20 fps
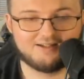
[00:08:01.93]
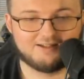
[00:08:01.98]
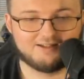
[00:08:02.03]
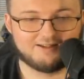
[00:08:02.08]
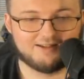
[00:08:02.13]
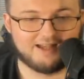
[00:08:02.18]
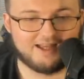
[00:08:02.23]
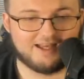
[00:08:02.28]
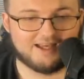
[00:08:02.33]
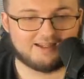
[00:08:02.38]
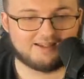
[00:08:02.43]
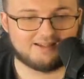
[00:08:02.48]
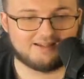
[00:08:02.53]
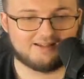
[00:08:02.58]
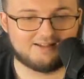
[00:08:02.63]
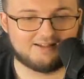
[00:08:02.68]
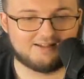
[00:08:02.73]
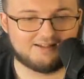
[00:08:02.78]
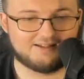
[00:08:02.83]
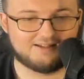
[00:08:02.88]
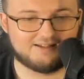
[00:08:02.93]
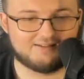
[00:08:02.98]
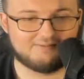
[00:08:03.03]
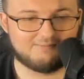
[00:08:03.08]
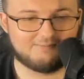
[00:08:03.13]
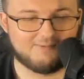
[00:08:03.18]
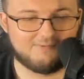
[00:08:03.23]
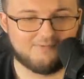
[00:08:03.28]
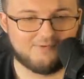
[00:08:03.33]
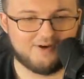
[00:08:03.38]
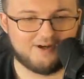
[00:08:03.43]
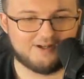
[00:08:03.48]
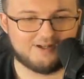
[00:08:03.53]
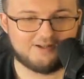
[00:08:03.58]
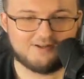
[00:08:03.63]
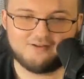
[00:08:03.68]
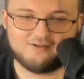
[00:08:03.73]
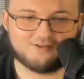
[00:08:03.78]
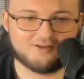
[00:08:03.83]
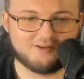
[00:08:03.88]
Like before I did
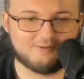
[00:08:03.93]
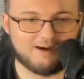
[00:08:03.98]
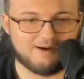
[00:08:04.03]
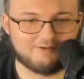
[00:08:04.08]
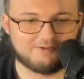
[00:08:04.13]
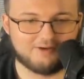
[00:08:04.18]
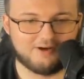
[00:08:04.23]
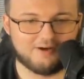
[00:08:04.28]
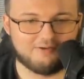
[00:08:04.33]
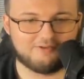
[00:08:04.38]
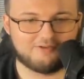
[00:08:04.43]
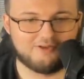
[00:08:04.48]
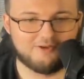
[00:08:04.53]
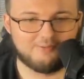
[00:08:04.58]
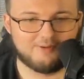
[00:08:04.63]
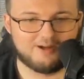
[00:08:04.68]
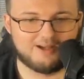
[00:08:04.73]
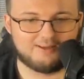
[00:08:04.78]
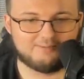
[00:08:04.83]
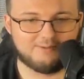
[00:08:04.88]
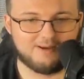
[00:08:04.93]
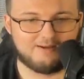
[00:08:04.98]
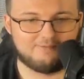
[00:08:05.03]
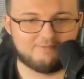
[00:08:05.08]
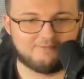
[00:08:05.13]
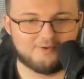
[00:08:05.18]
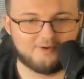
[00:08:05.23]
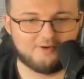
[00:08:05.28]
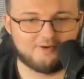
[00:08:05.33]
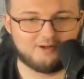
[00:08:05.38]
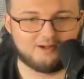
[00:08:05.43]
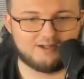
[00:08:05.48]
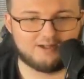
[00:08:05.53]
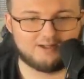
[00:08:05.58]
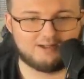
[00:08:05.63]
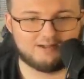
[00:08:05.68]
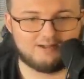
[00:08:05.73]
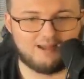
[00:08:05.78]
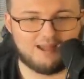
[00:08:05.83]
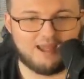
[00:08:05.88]
YouTube, I was always no money spent for
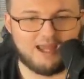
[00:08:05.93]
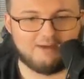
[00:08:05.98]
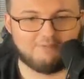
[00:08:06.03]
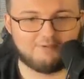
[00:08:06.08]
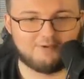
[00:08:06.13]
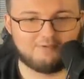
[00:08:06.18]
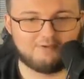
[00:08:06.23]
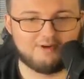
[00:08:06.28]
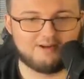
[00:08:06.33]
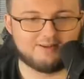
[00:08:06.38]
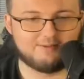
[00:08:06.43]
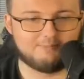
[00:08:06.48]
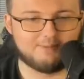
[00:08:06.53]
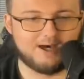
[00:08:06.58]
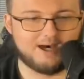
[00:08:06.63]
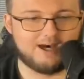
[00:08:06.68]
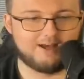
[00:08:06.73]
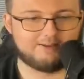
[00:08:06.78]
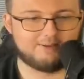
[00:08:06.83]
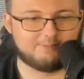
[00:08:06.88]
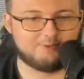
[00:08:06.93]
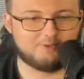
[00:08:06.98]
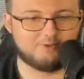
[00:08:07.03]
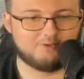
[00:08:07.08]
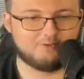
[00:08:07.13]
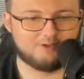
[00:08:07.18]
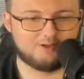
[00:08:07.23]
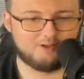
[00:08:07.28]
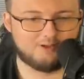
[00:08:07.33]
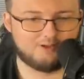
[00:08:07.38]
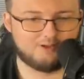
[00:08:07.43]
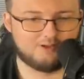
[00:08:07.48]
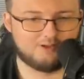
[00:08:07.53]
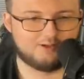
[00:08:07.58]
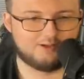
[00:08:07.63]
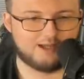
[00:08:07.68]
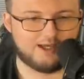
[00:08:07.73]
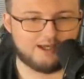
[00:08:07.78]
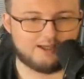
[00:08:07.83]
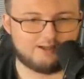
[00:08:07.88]
every reason possible.
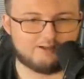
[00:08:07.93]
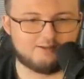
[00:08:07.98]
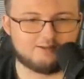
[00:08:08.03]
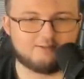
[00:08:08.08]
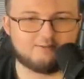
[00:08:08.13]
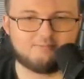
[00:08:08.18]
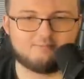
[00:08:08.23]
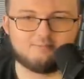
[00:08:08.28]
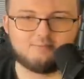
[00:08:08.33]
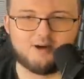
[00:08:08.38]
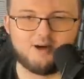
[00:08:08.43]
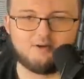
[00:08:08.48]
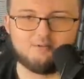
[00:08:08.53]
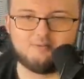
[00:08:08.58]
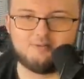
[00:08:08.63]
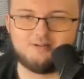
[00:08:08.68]
Like, bro,